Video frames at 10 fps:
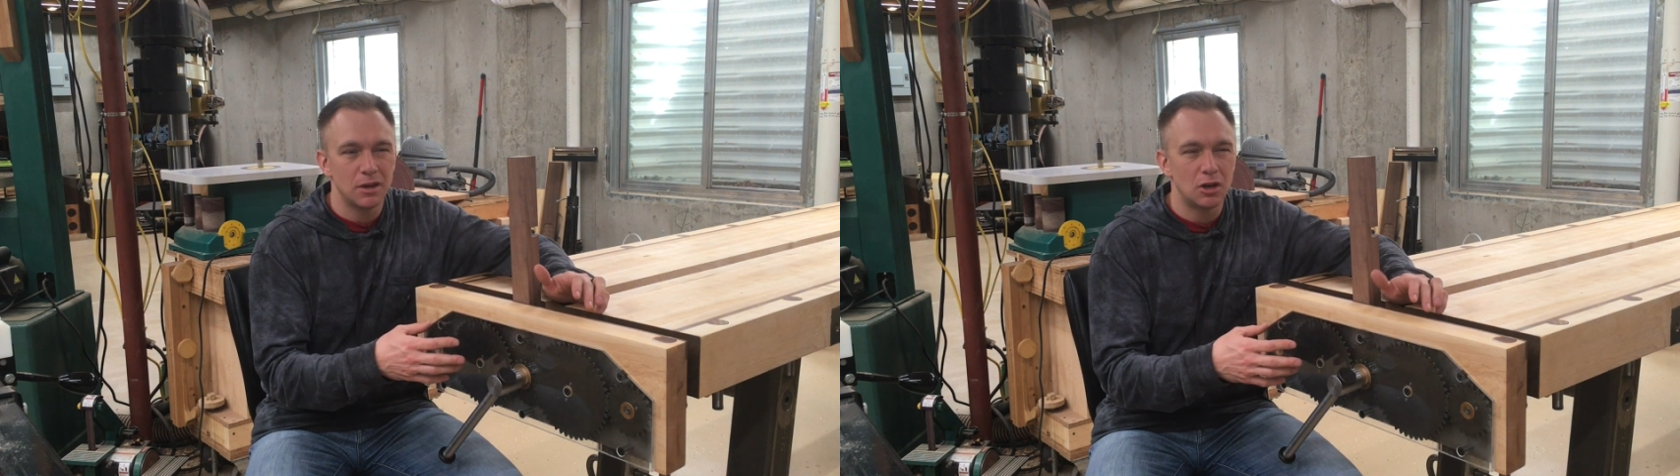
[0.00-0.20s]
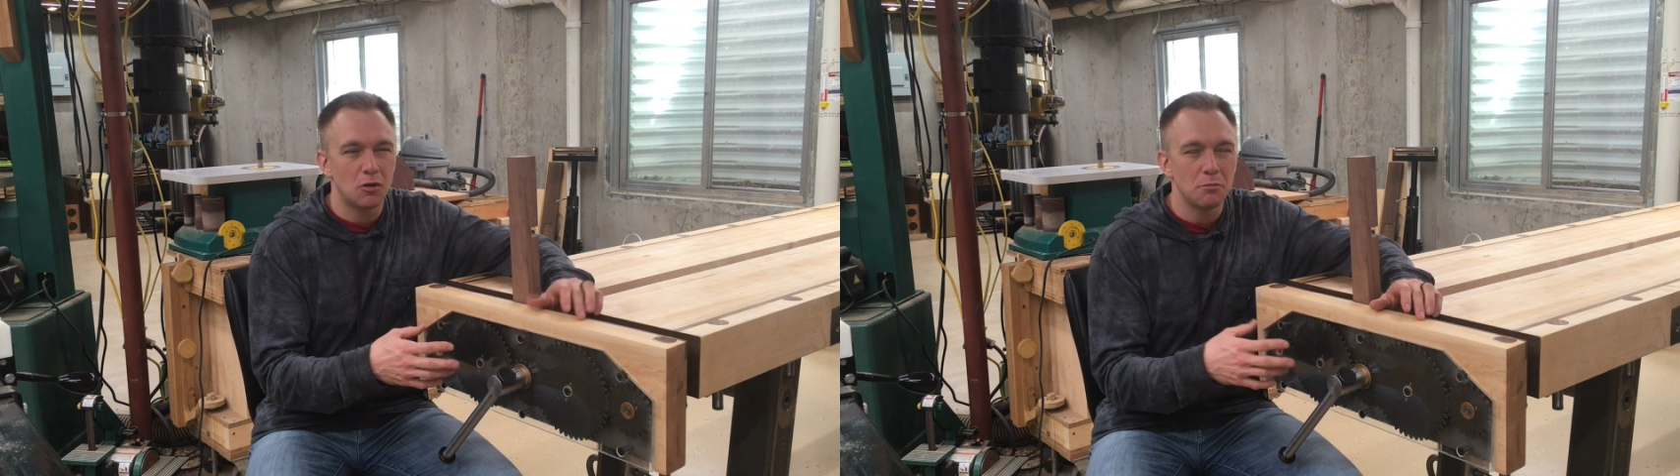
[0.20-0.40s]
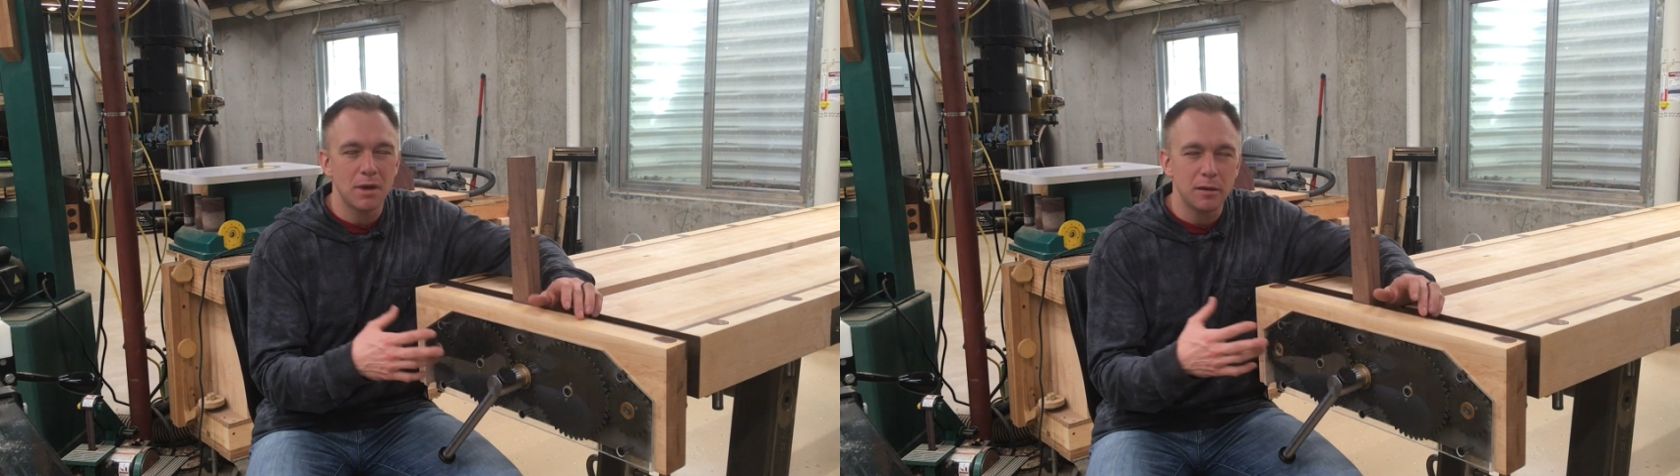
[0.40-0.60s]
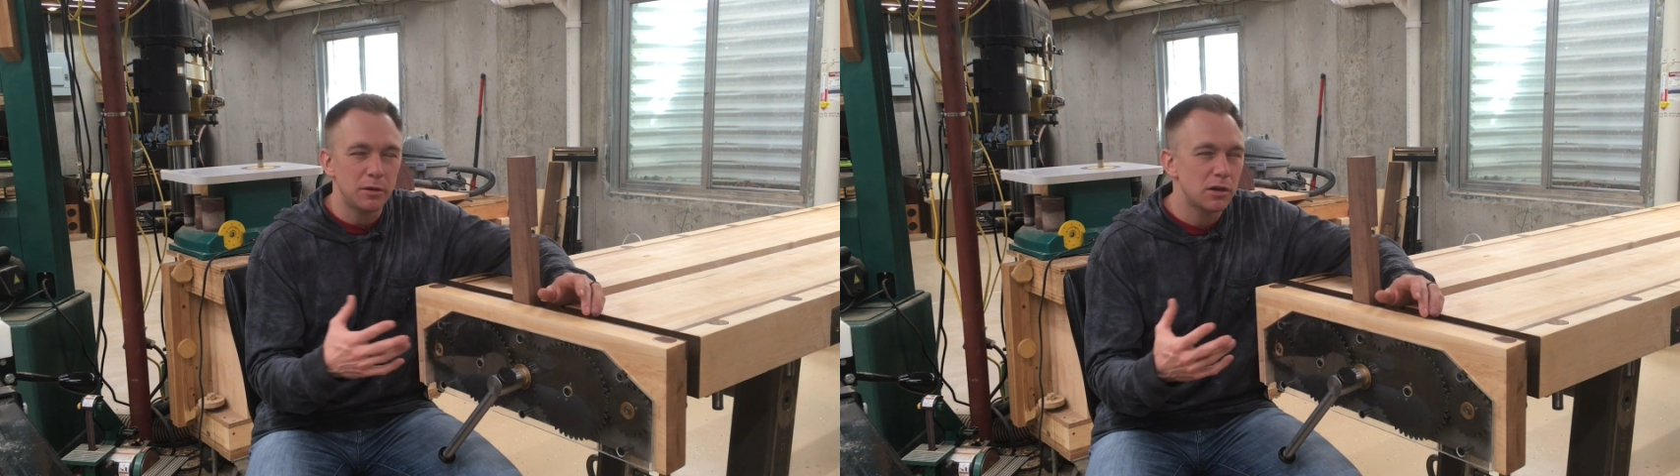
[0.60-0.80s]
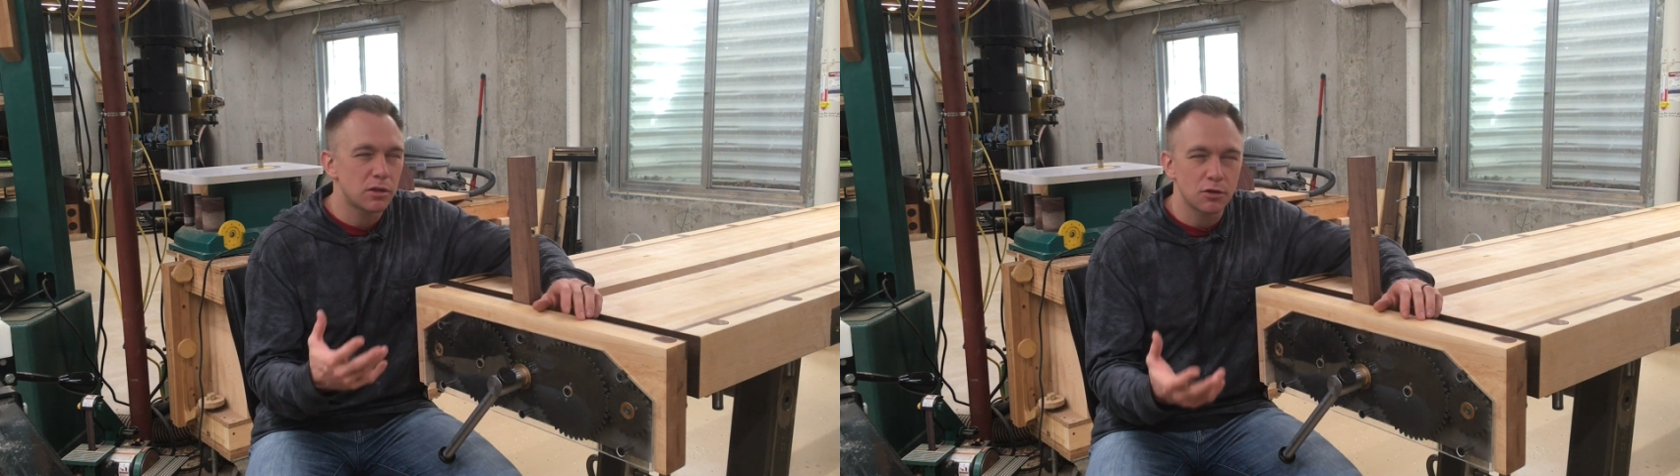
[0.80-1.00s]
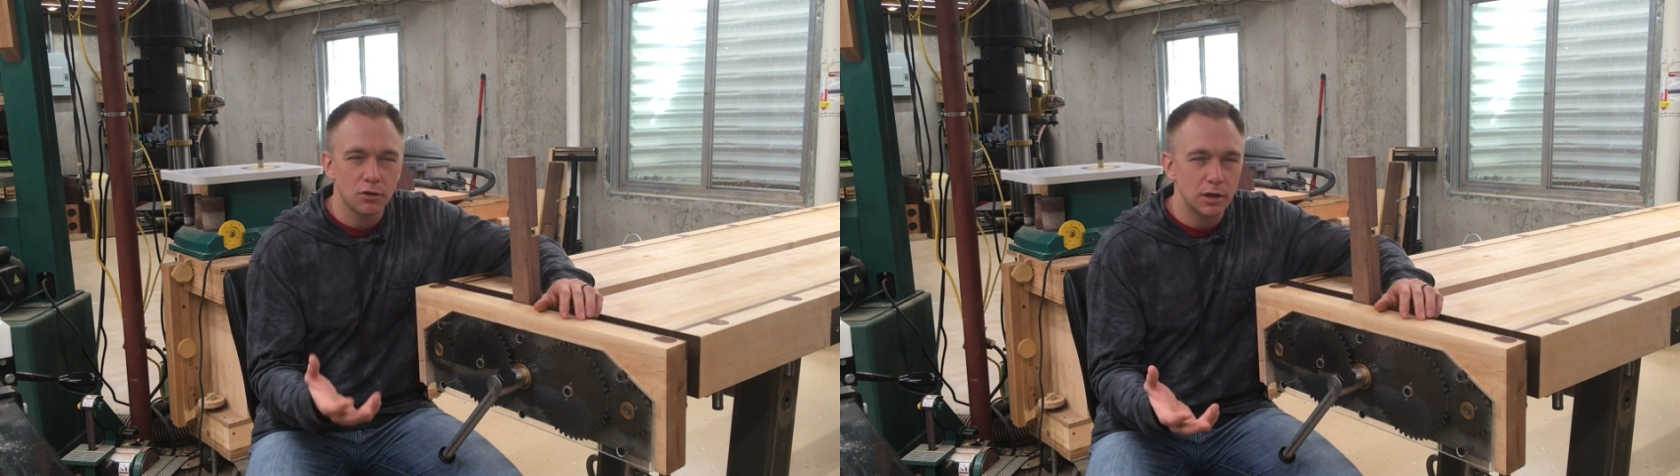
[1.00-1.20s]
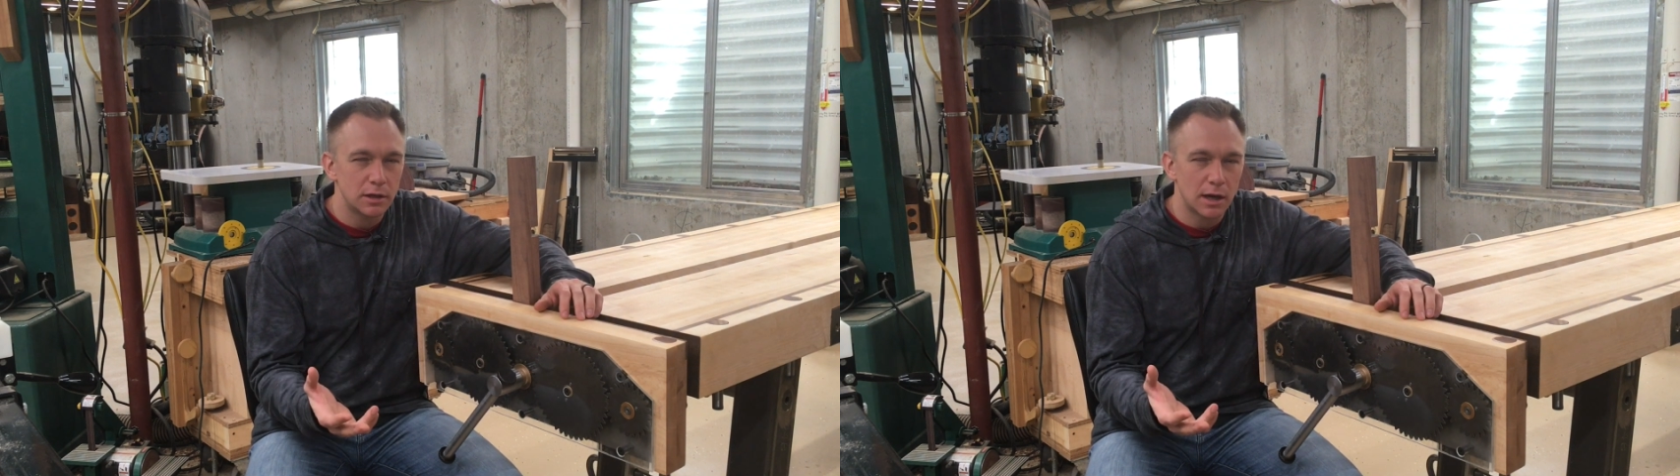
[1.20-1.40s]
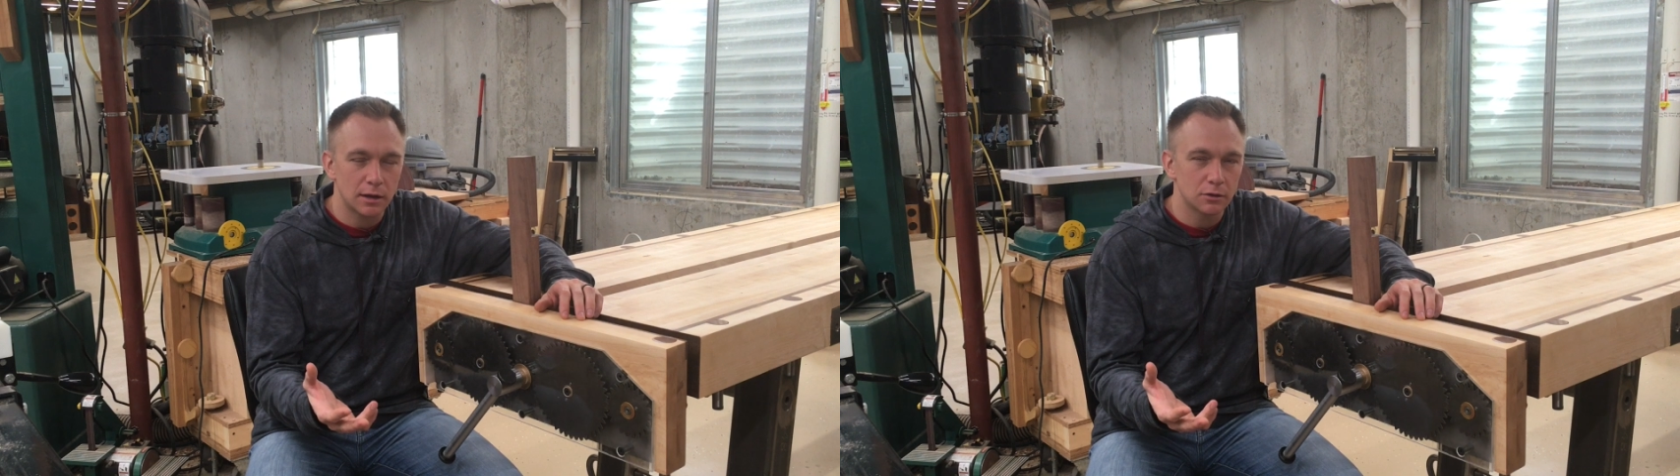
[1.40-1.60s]
maybe
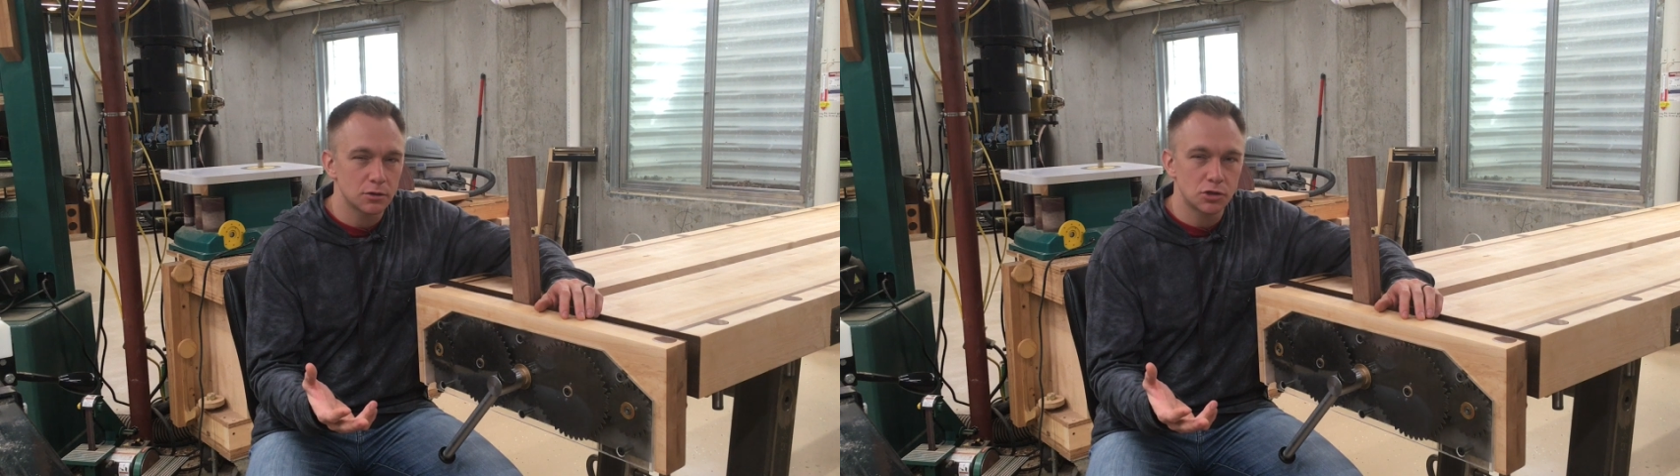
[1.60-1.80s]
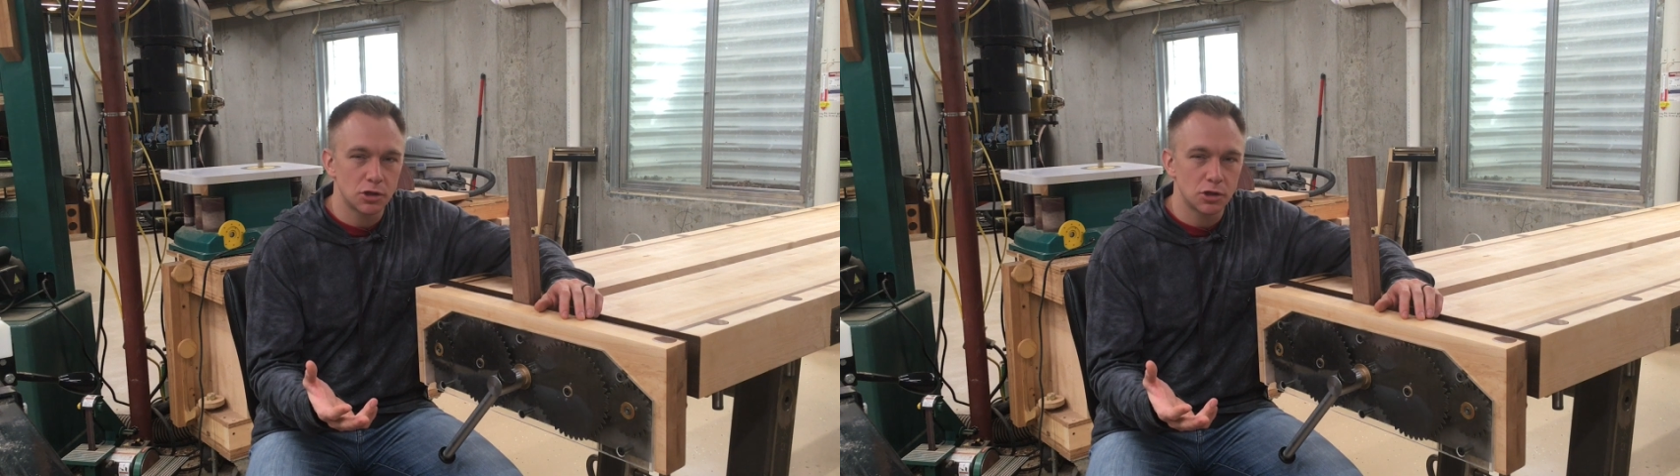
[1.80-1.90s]
$30